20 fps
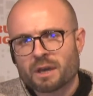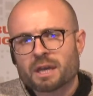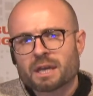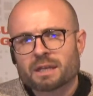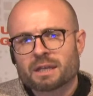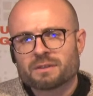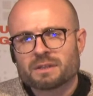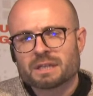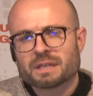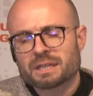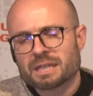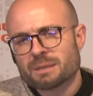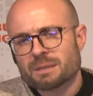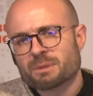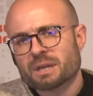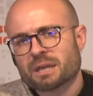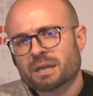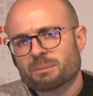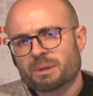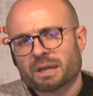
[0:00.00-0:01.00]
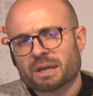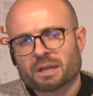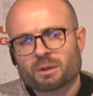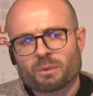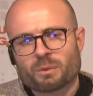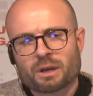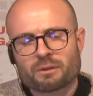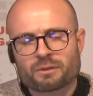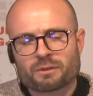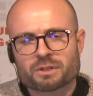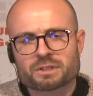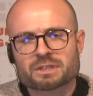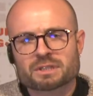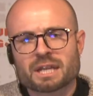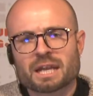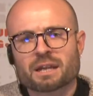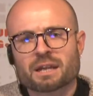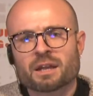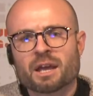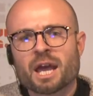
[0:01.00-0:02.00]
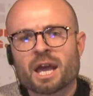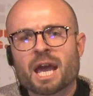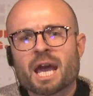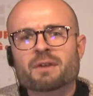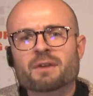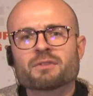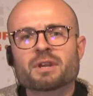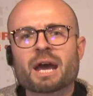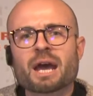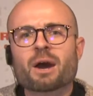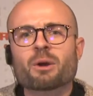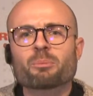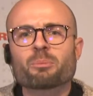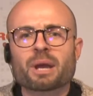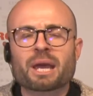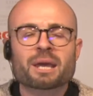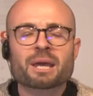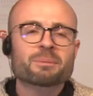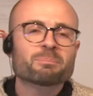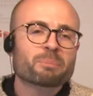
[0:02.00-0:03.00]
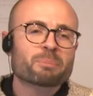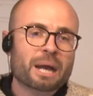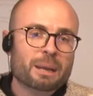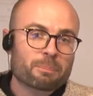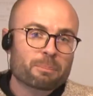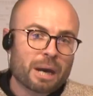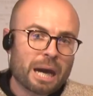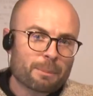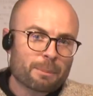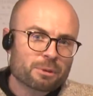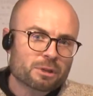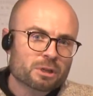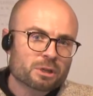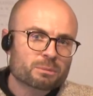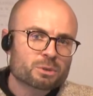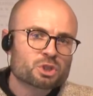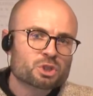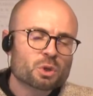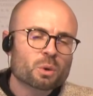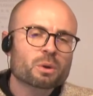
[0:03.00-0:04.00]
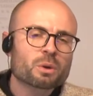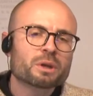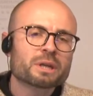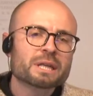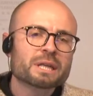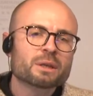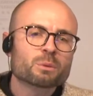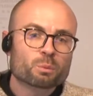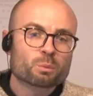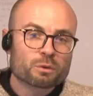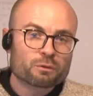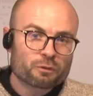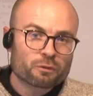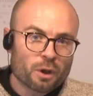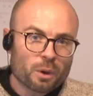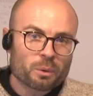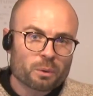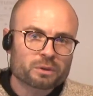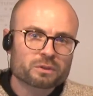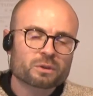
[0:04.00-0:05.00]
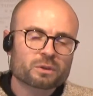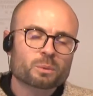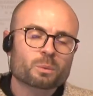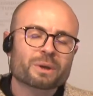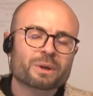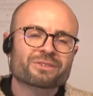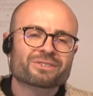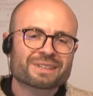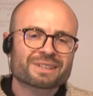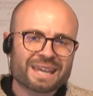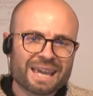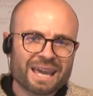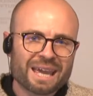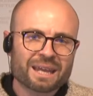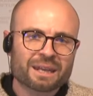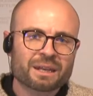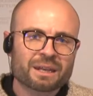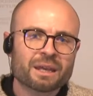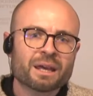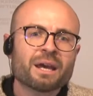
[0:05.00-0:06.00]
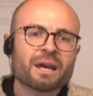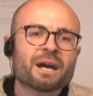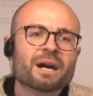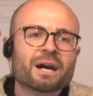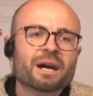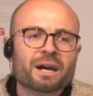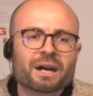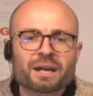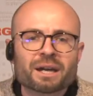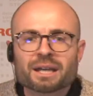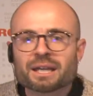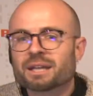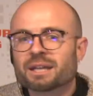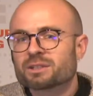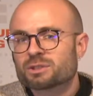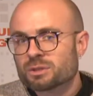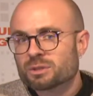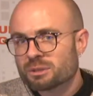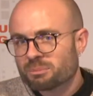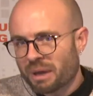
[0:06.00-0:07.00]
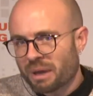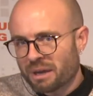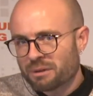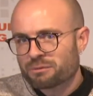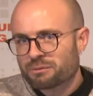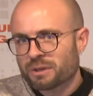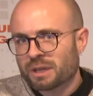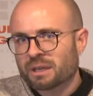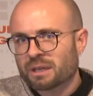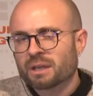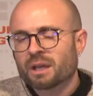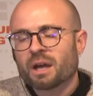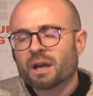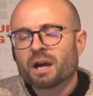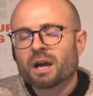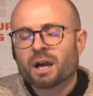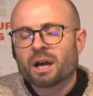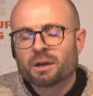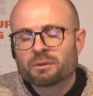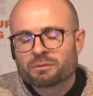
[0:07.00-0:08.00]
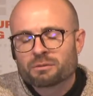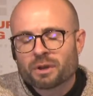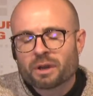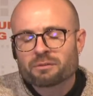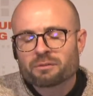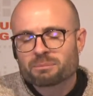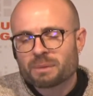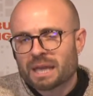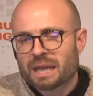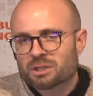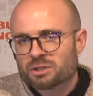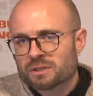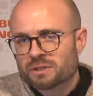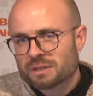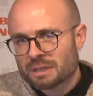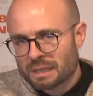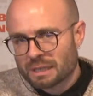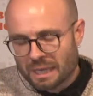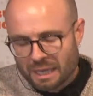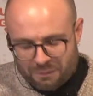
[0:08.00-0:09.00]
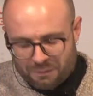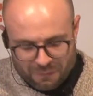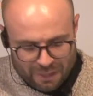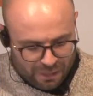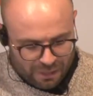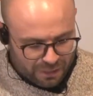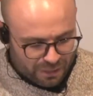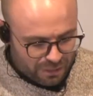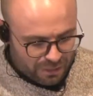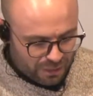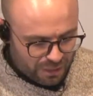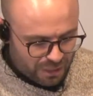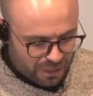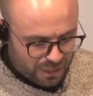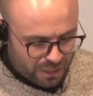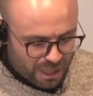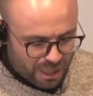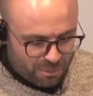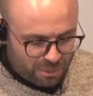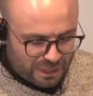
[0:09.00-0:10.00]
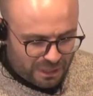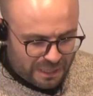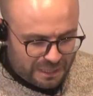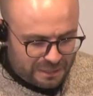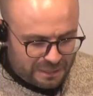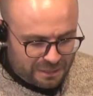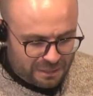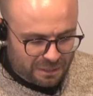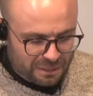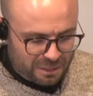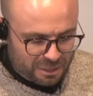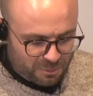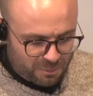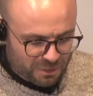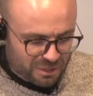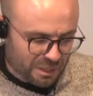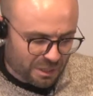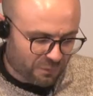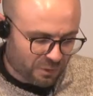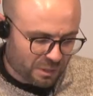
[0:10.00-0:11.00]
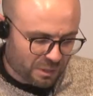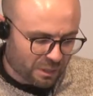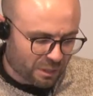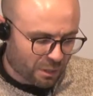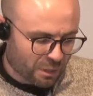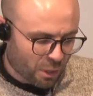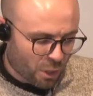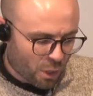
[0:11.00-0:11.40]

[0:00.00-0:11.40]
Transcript: in the anemic American welfare state, have now been, by popular majority, revoked once again to the benefit of major Silicon Valley companies, specifically